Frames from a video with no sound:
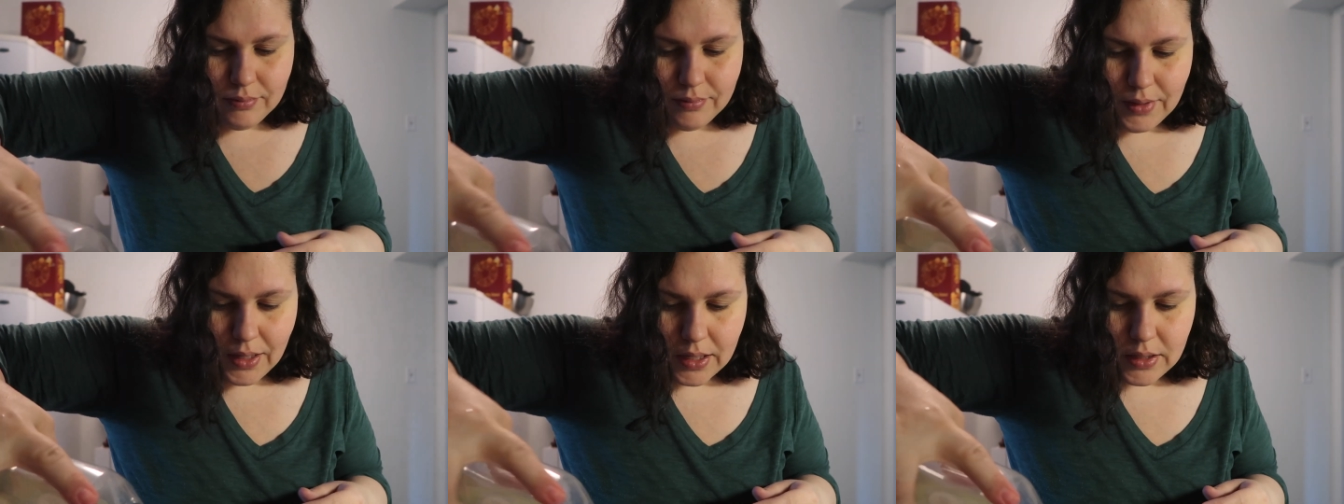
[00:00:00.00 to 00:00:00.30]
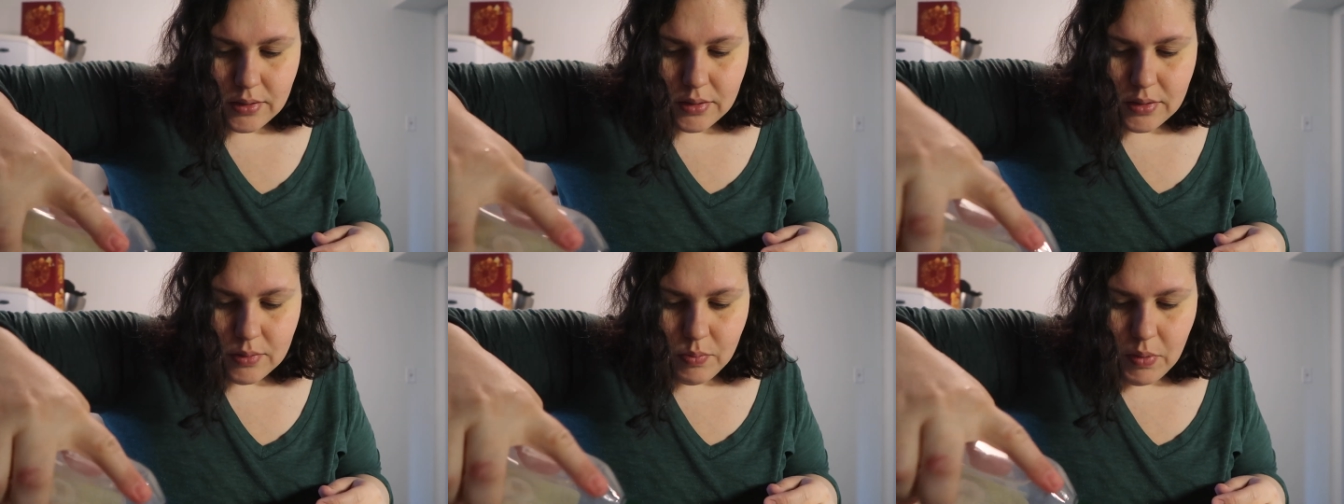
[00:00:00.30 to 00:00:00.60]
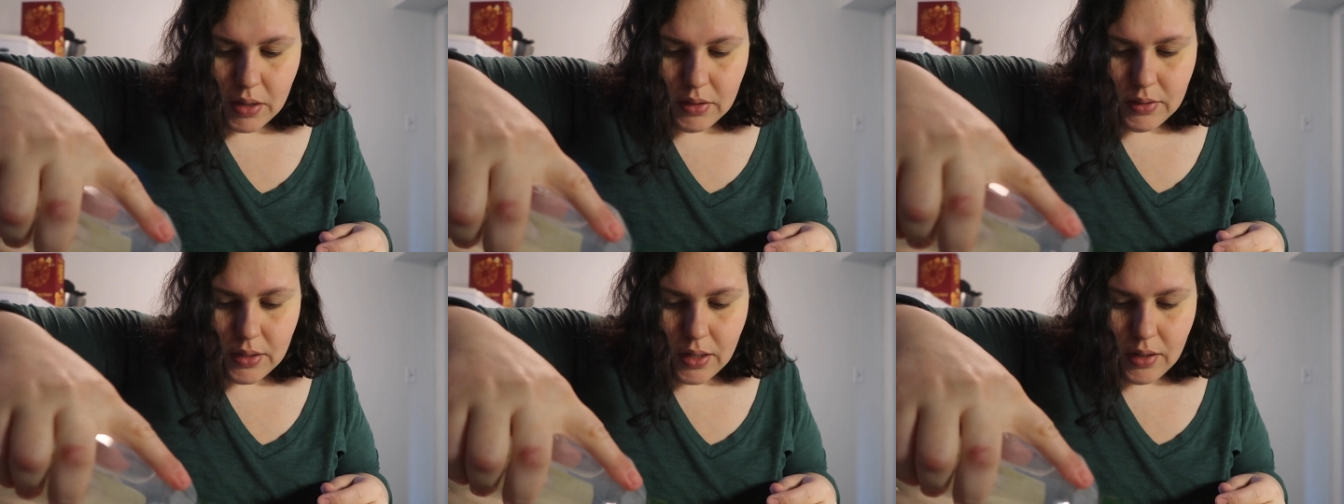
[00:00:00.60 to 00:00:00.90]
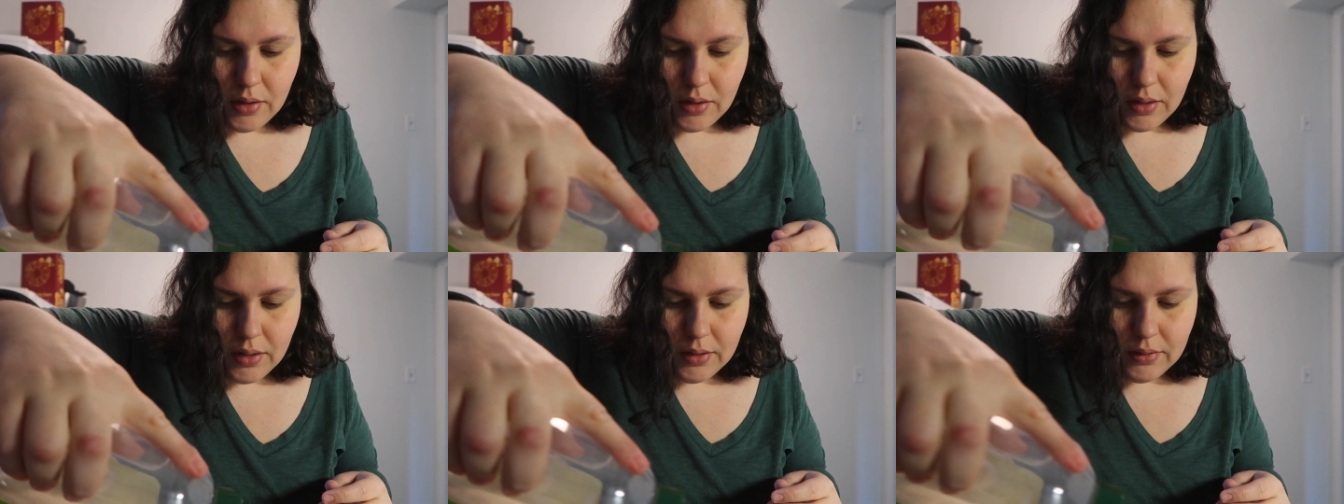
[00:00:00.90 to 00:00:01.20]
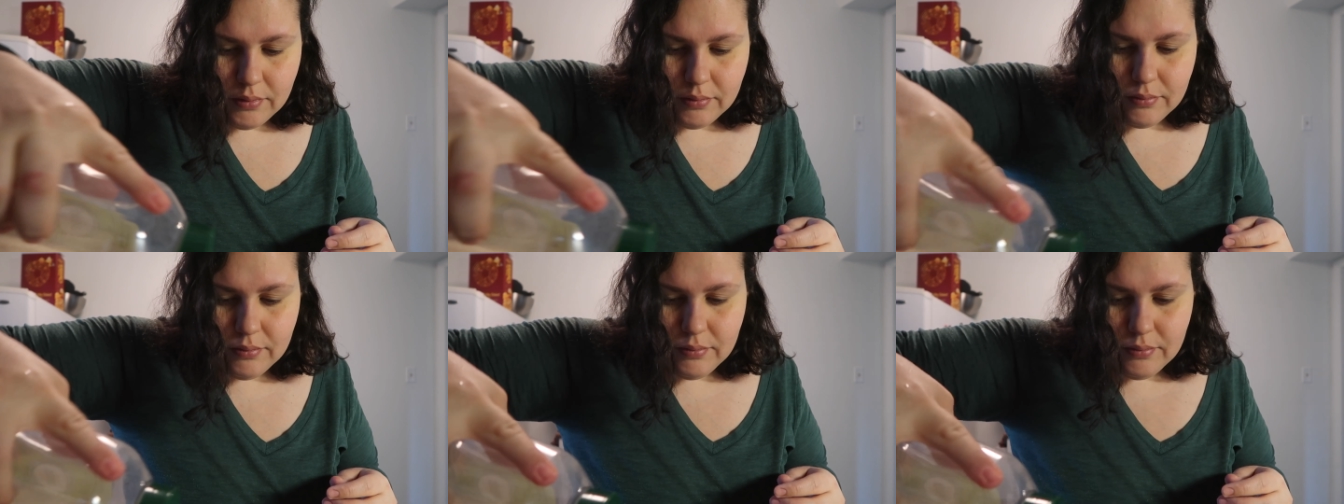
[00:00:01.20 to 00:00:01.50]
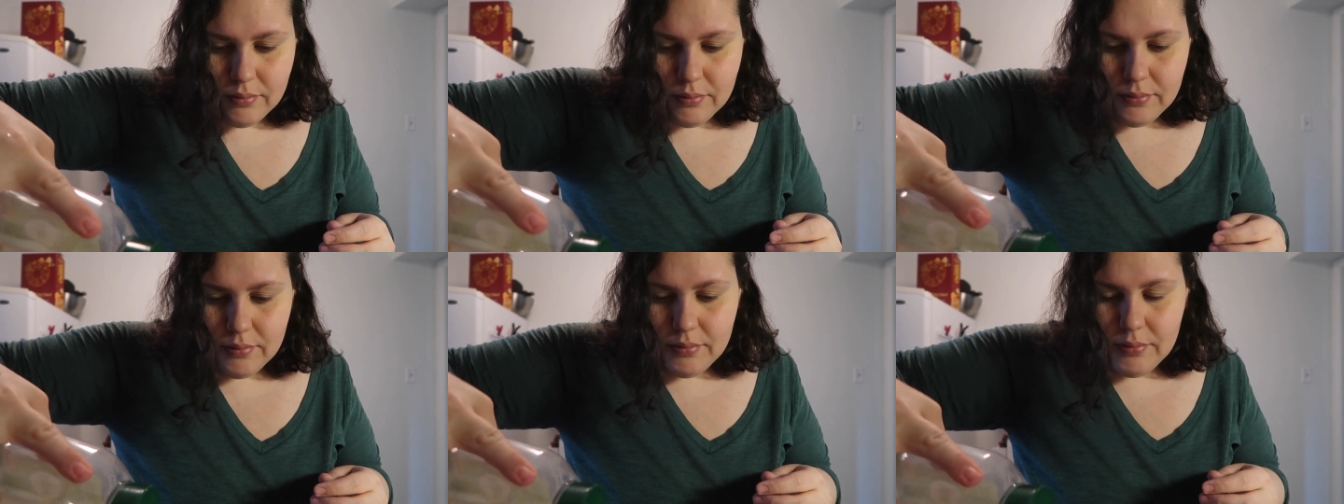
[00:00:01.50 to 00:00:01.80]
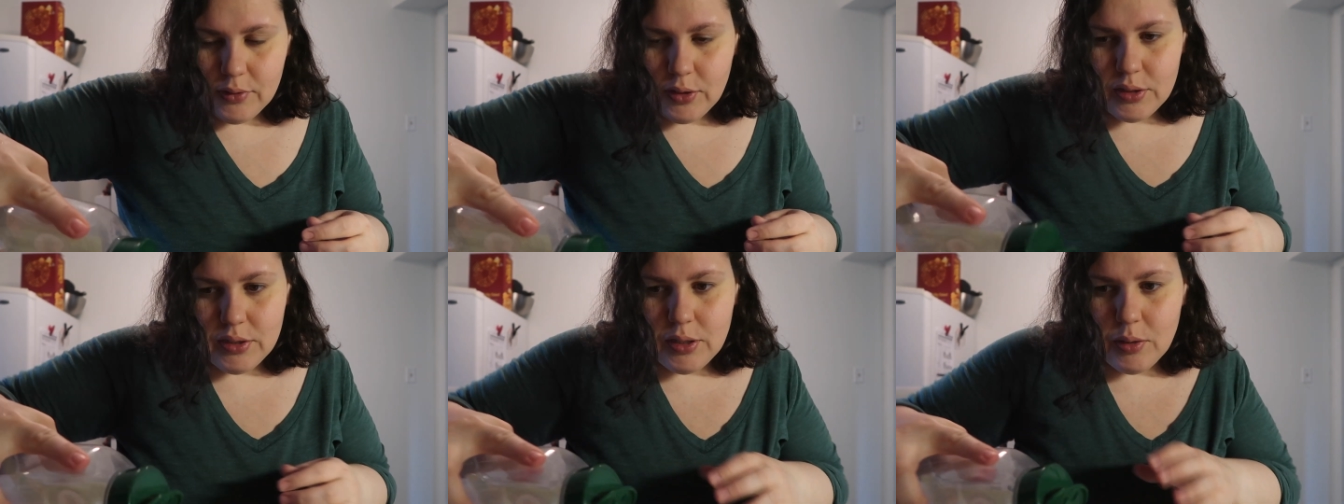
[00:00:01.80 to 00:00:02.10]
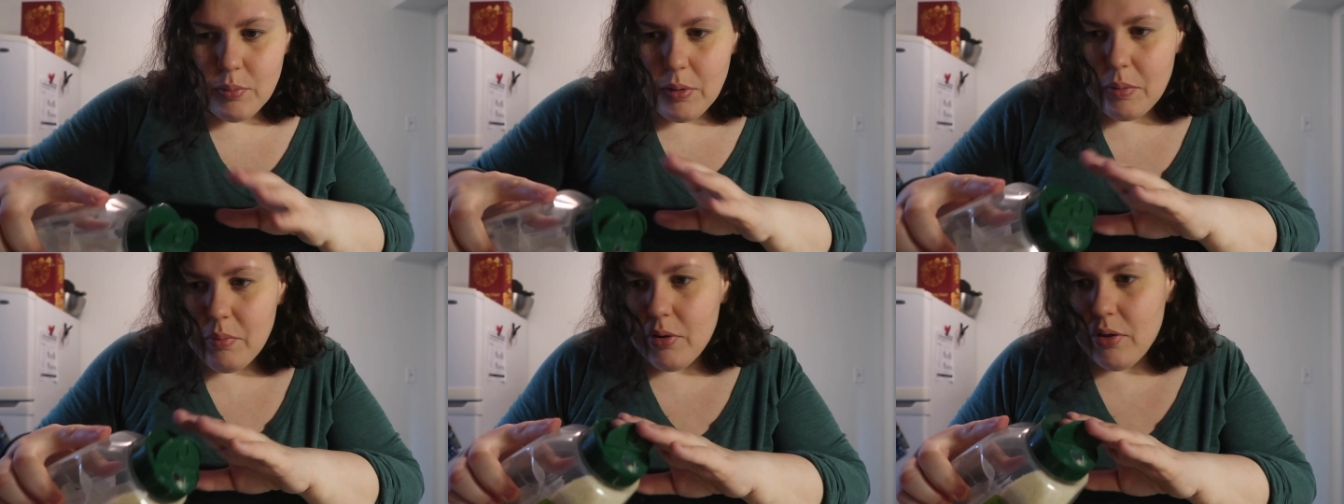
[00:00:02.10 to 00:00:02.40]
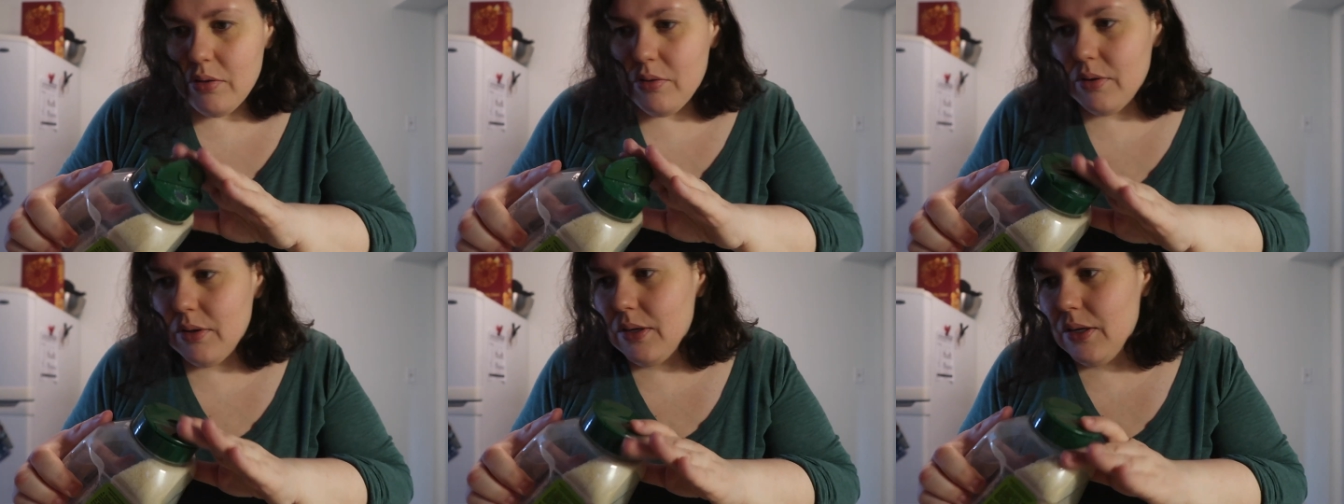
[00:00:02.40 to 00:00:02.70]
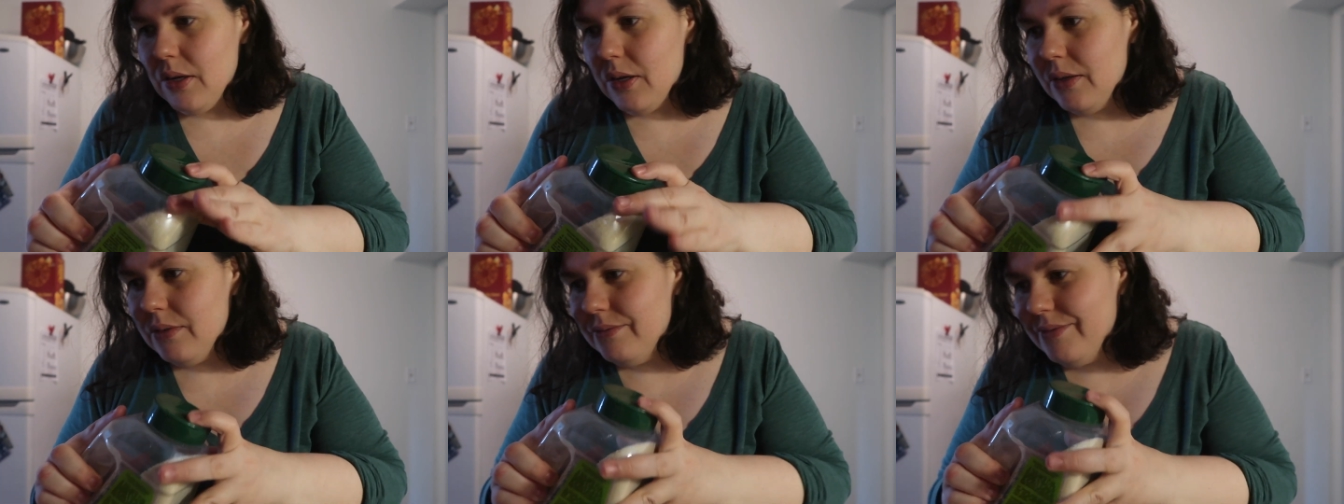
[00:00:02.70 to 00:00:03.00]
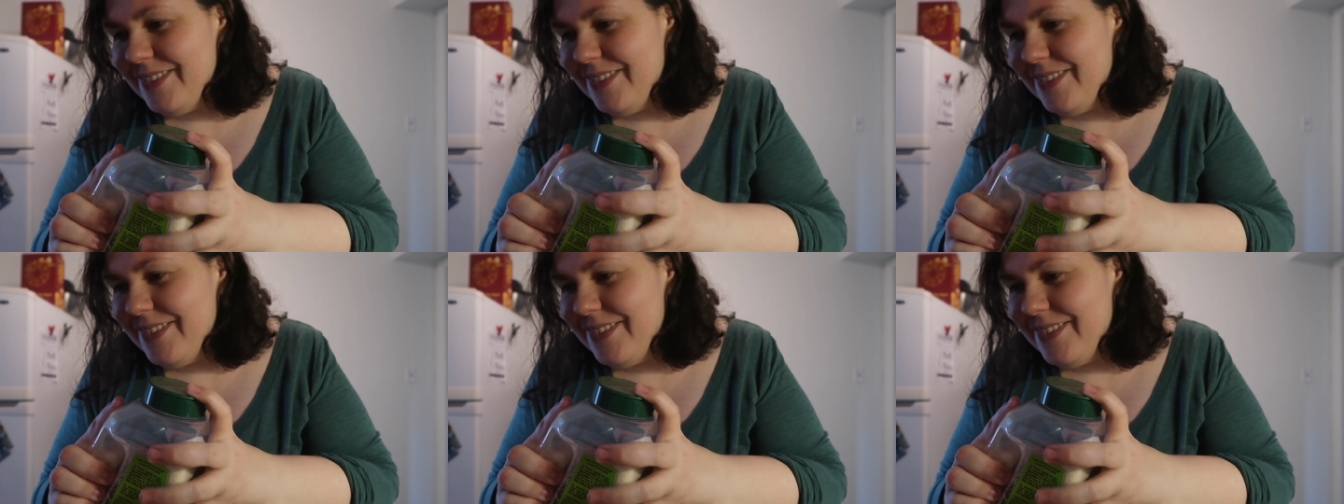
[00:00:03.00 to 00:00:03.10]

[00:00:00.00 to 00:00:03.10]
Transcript: That's just my take on it. Don't tell my mother-in-law.